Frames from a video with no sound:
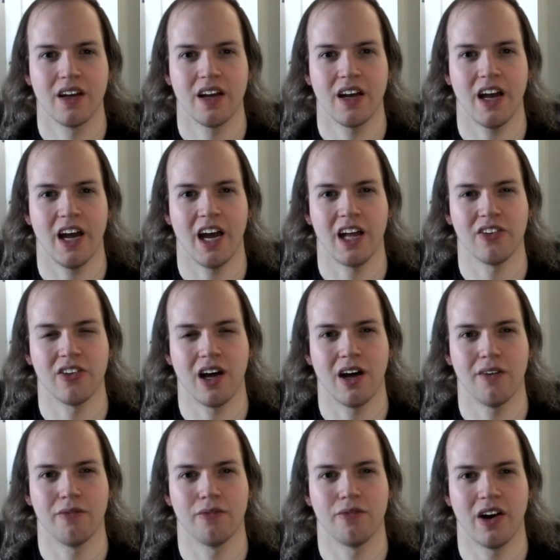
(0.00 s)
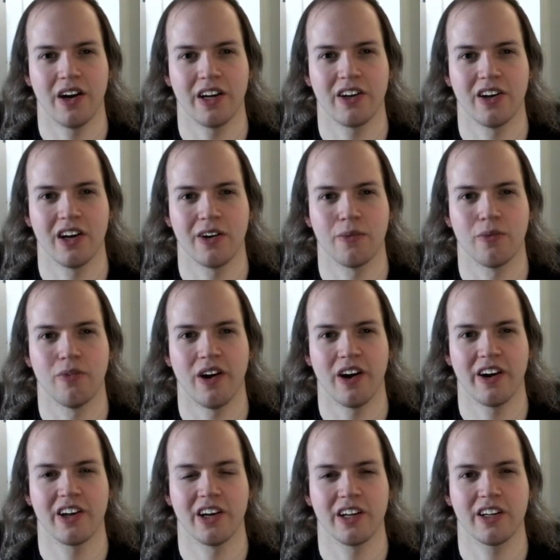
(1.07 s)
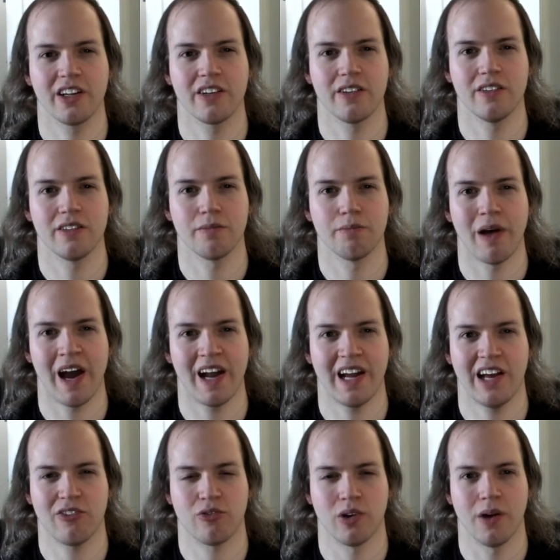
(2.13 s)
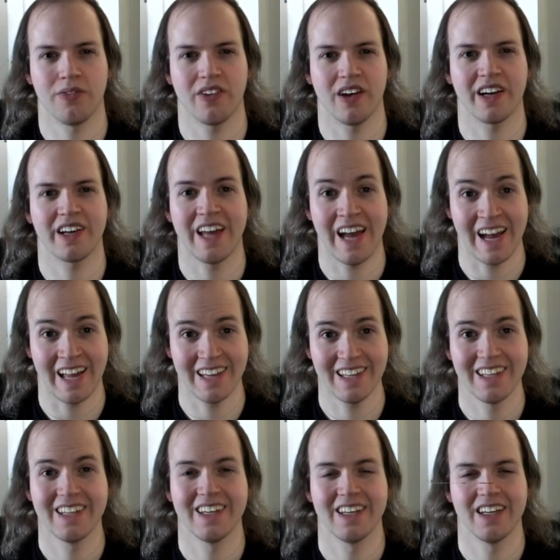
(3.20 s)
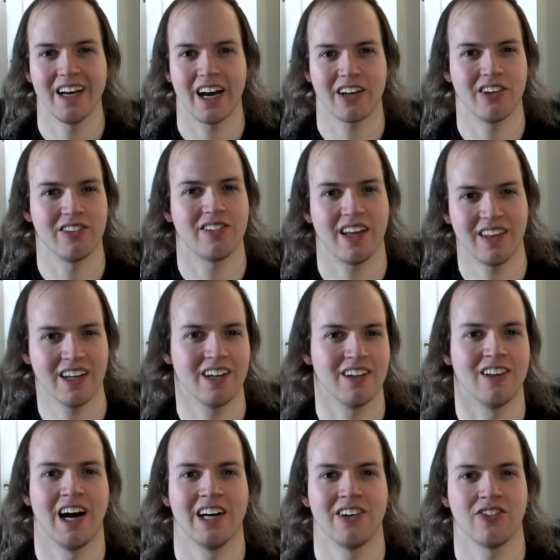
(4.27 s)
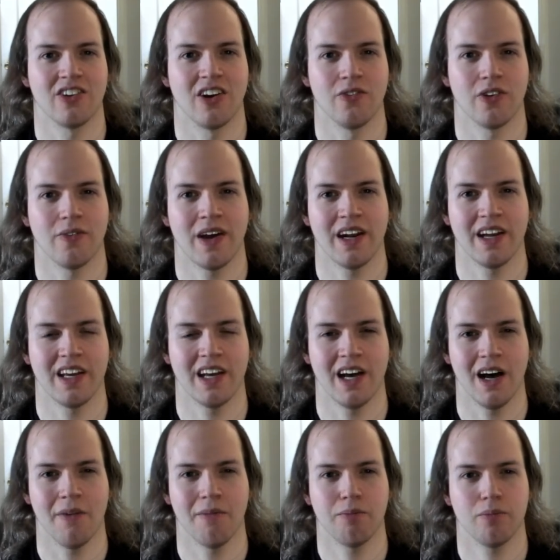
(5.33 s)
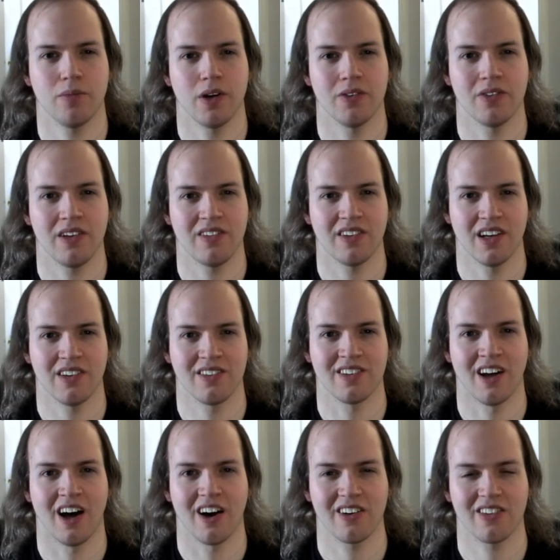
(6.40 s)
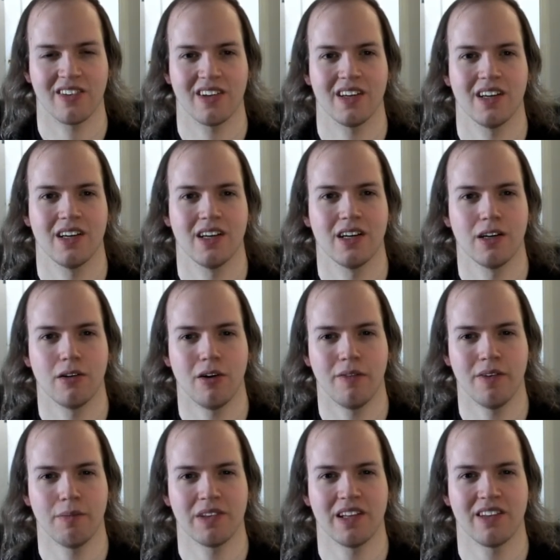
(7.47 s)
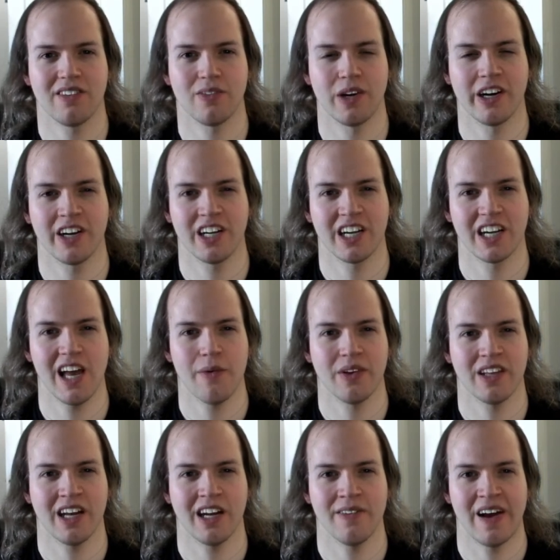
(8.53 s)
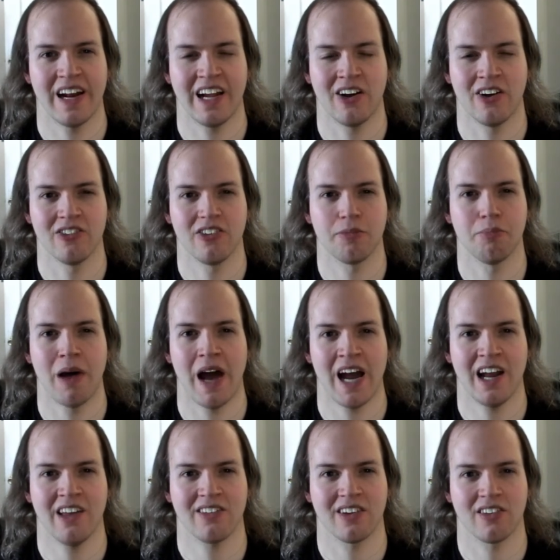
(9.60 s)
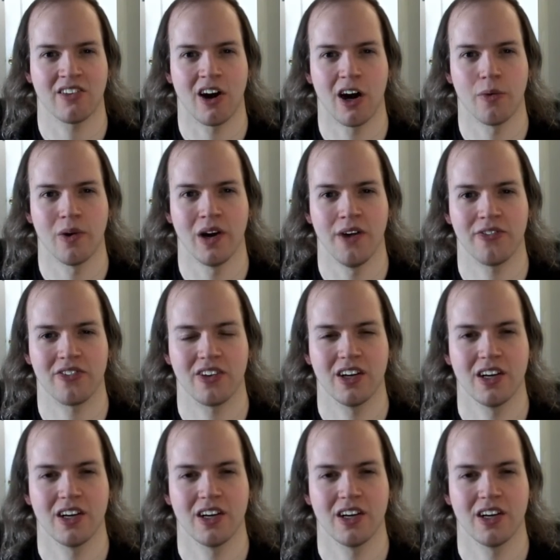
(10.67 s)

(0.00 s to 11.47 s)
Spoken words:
And very good badass riffs again. I could say that a lot in terms of any of these songs. I mean, but that's what you're going to get with Eddie Van Halen, just badass guitar riffs.